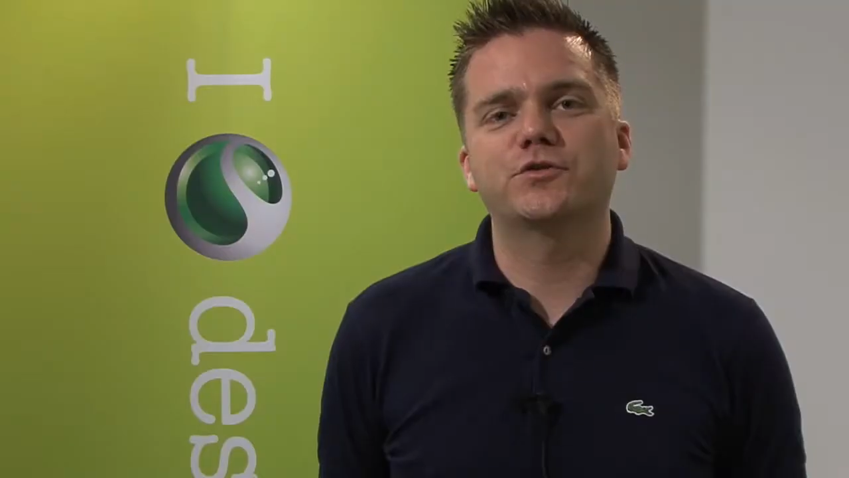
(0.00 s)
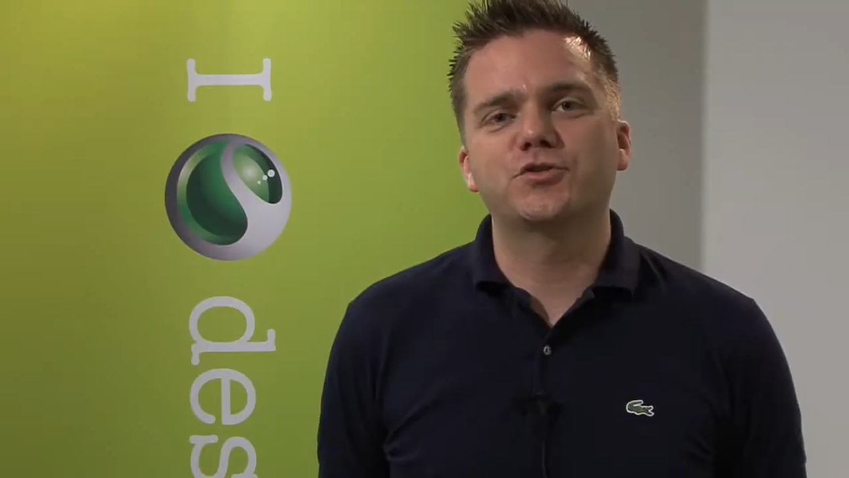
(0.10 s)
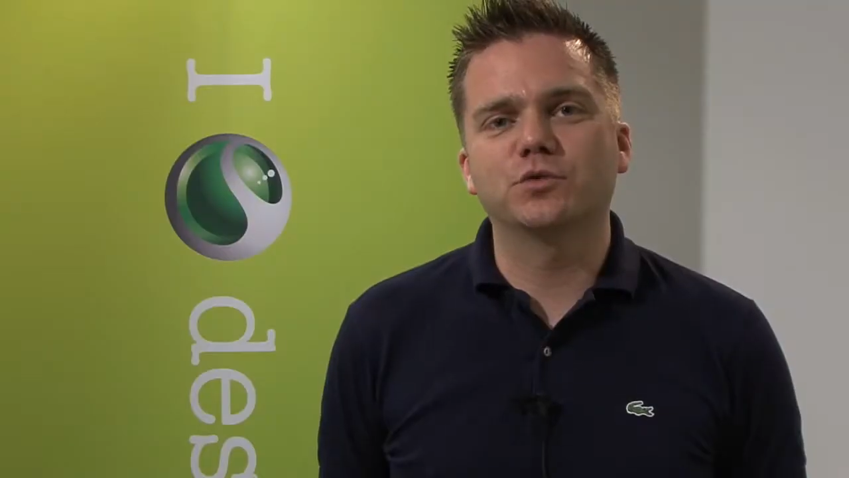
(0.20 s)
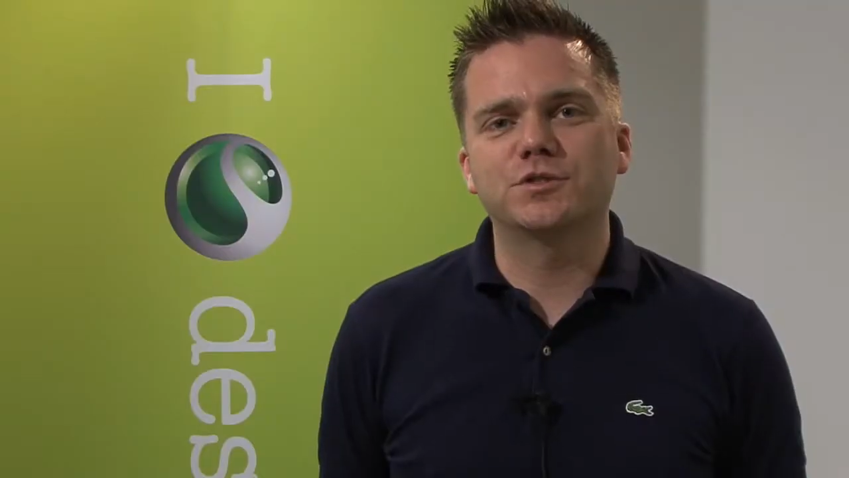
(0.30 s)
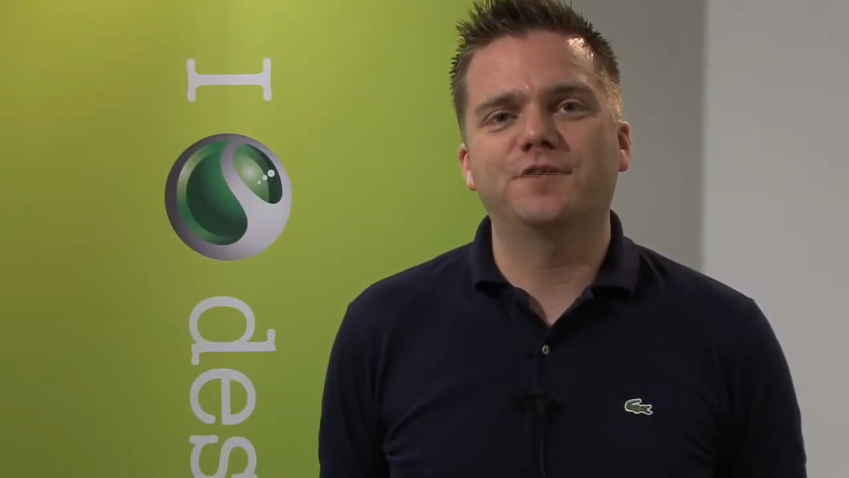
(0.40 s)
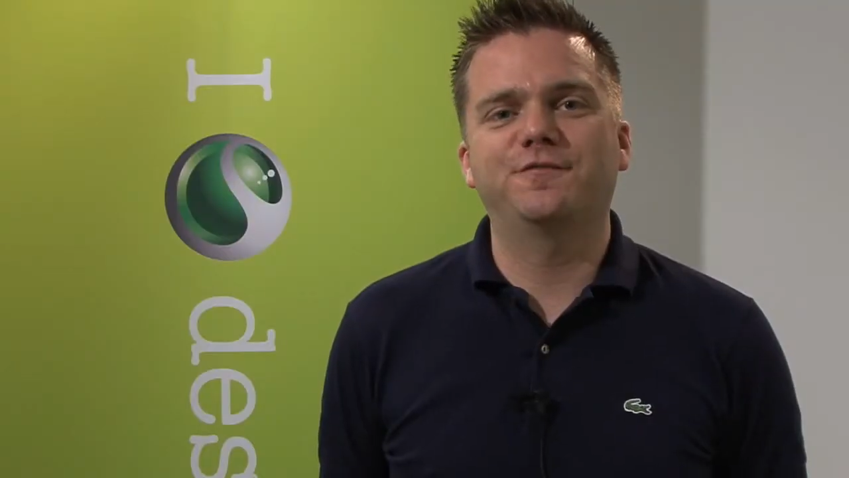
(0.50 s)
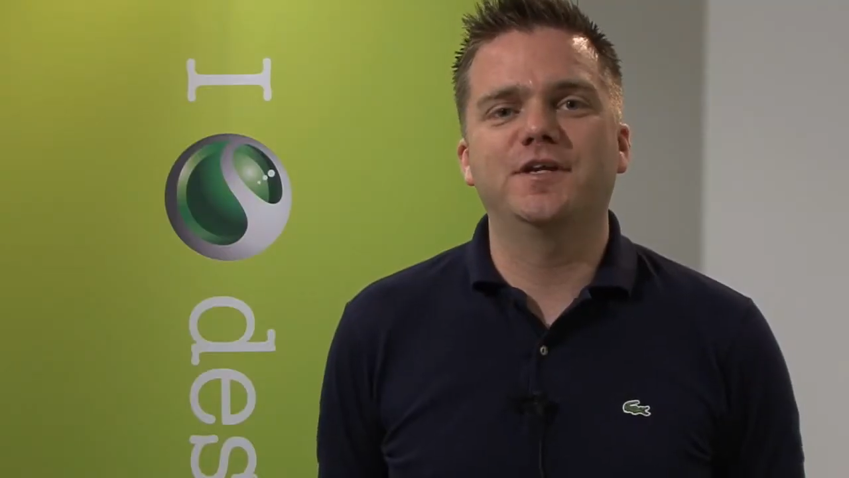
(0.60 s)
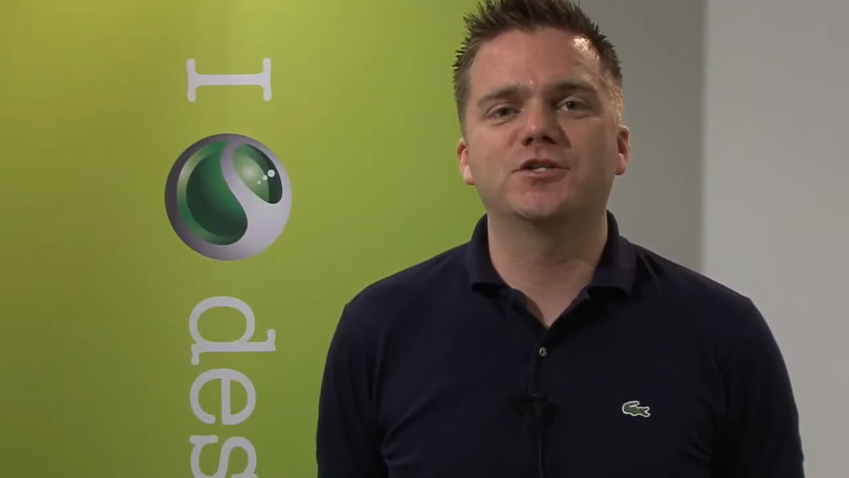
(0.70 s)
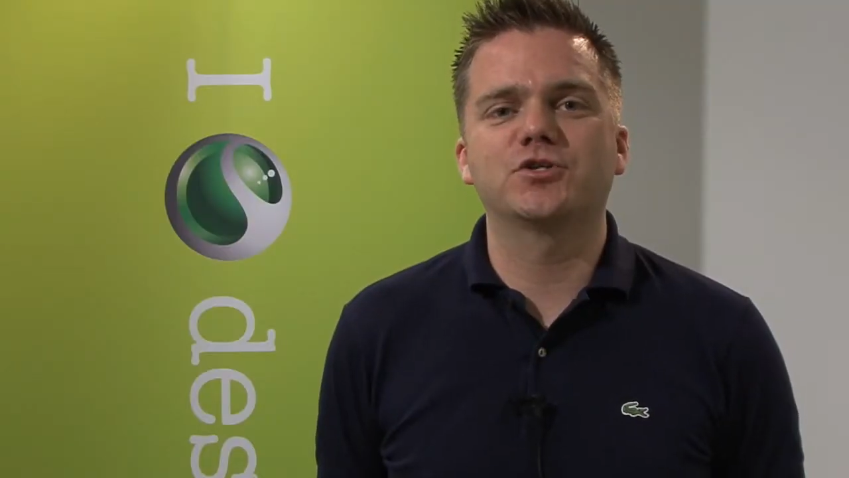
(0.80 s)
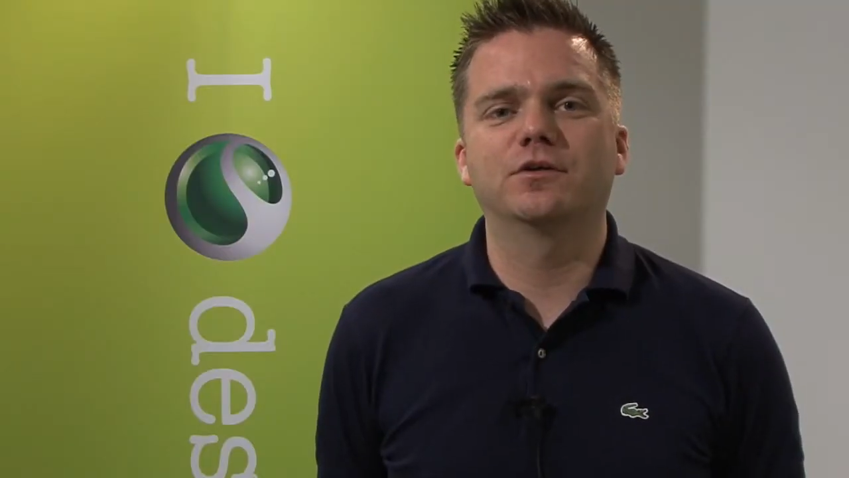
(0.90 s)
the short
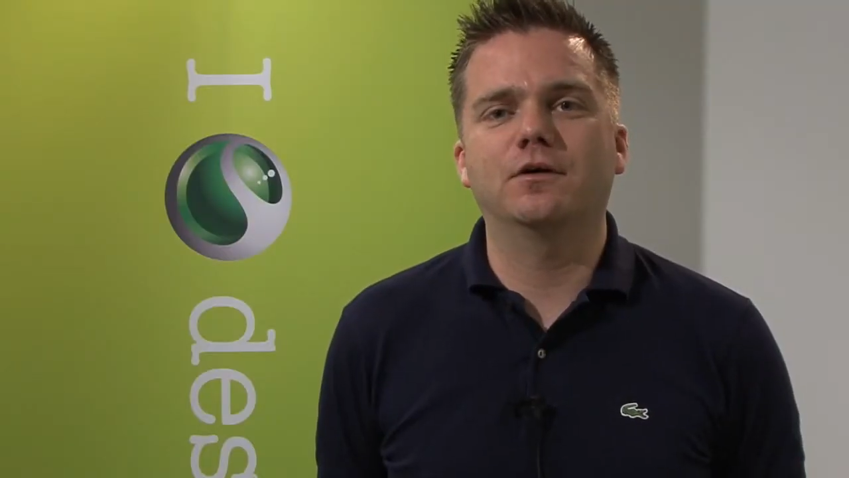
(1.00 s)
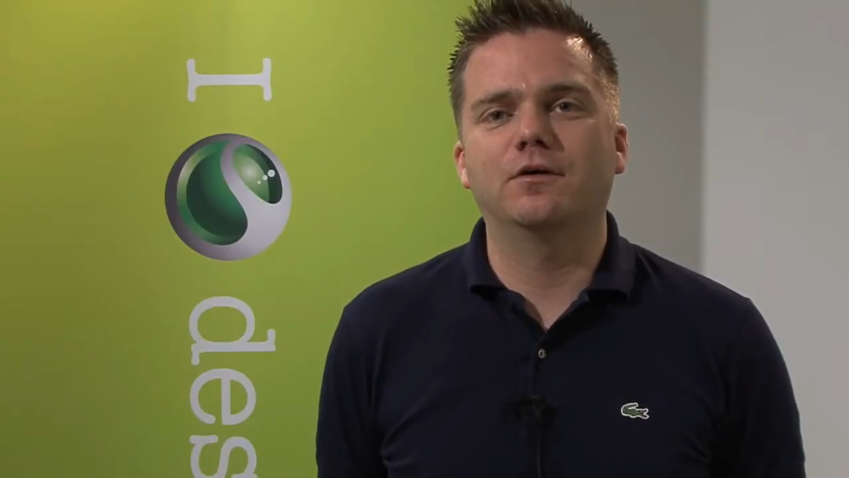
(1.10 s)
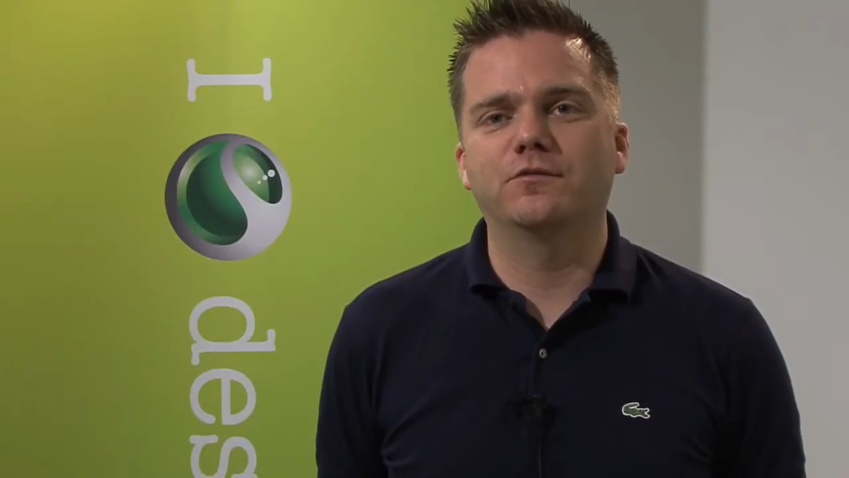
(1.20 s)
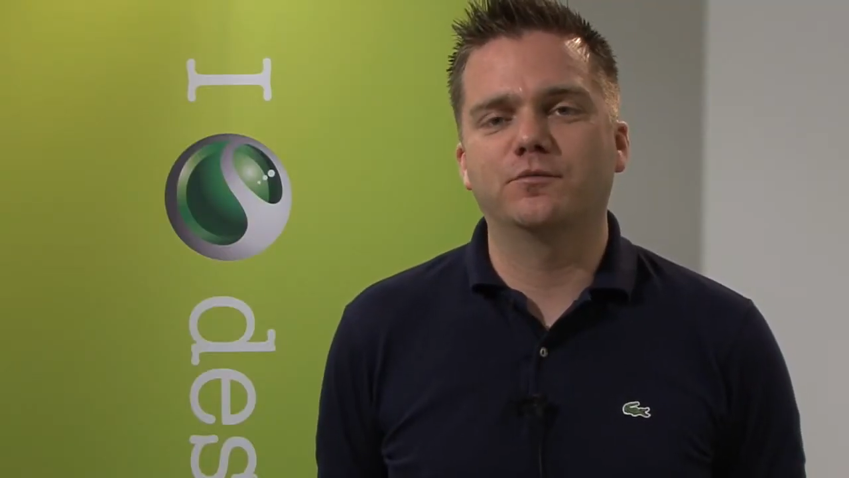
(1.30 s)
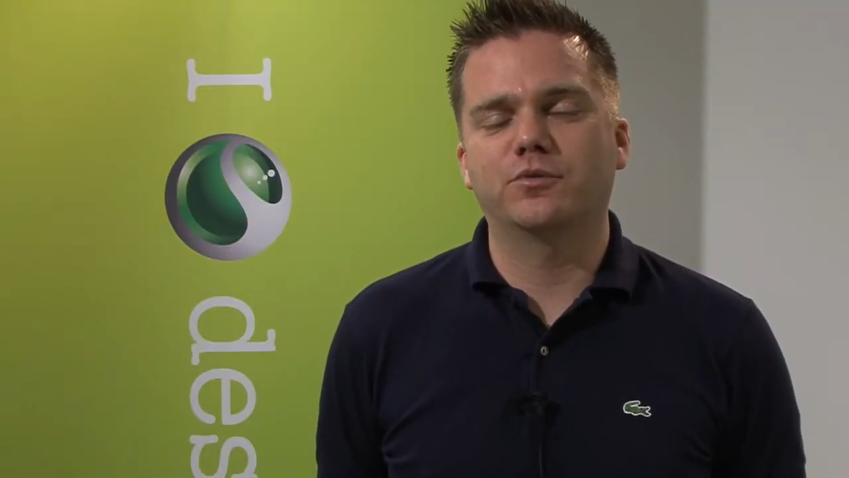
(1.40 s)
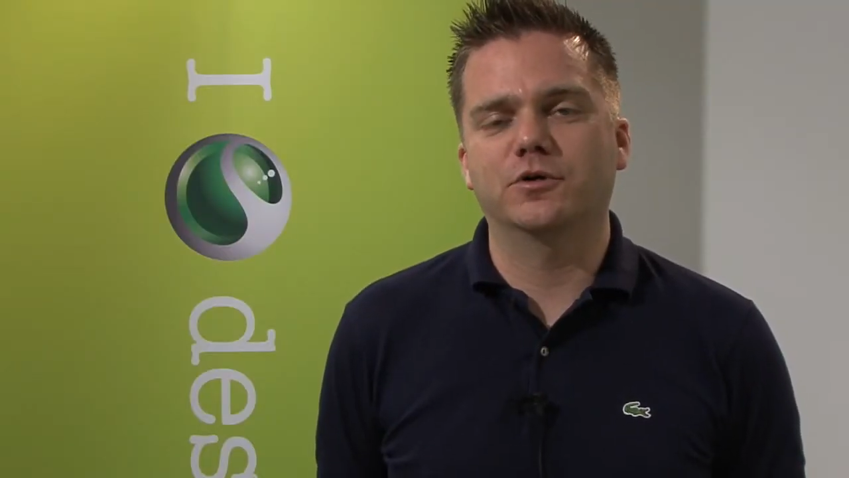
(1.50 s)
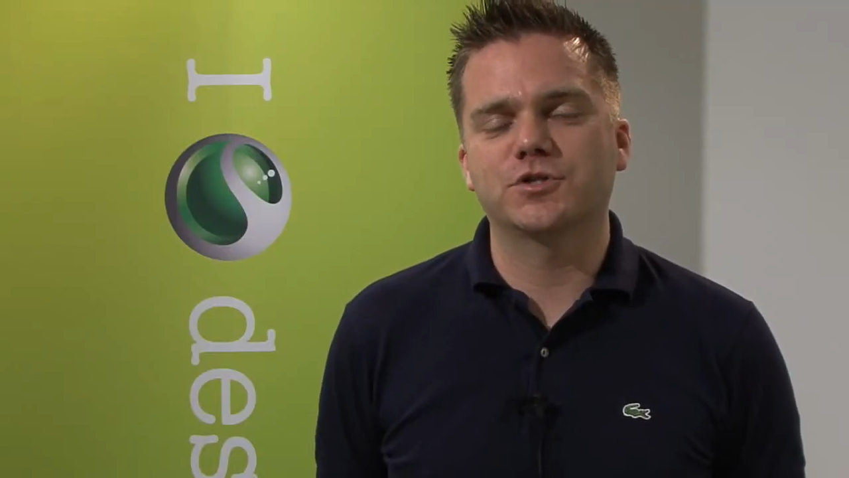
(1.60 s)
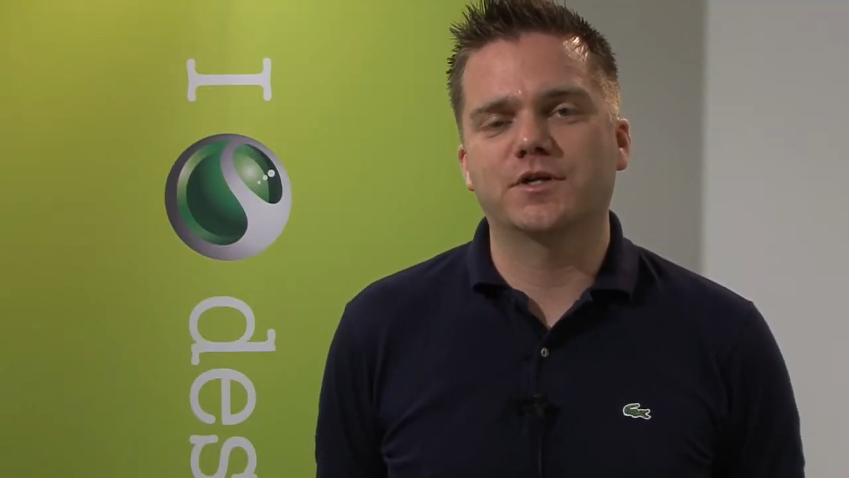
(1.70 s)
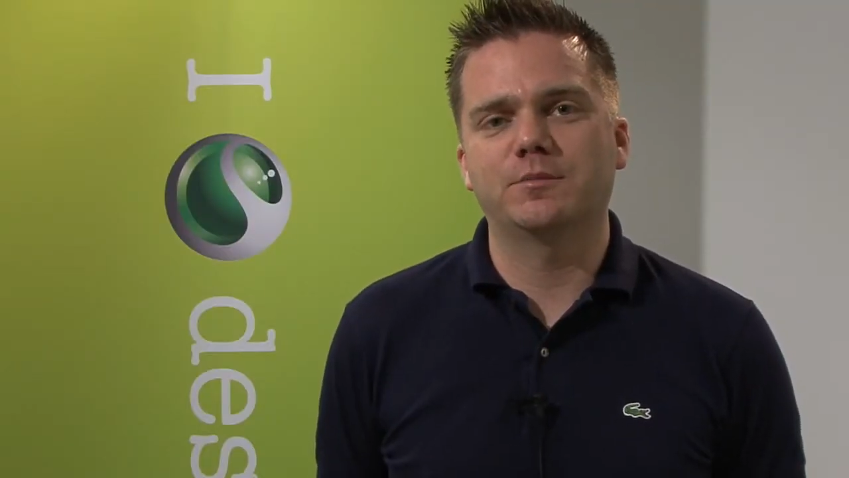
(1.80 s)
definition of Project